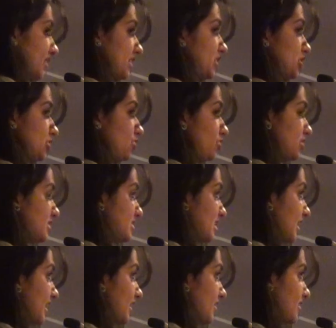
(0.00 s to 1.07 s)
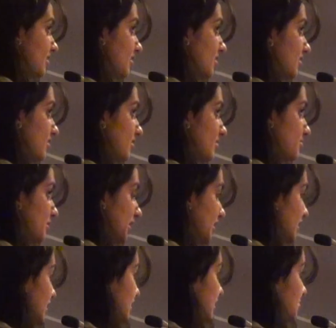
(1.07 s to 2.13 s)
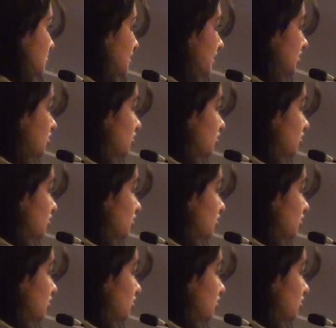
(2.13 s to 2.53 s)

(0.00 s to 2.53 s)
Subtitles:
the issue is that Indian company